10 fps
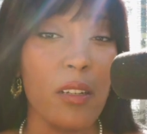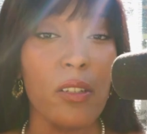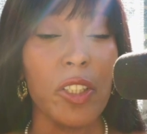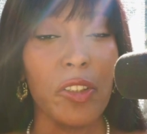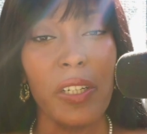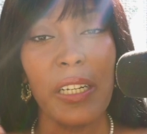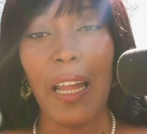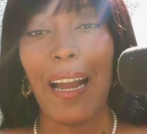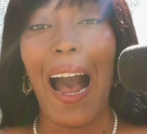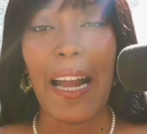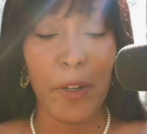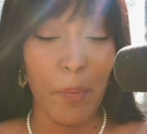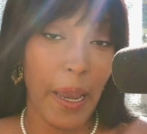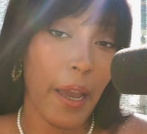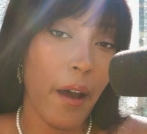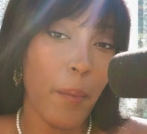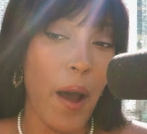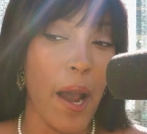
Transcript: industry, like I do makeup,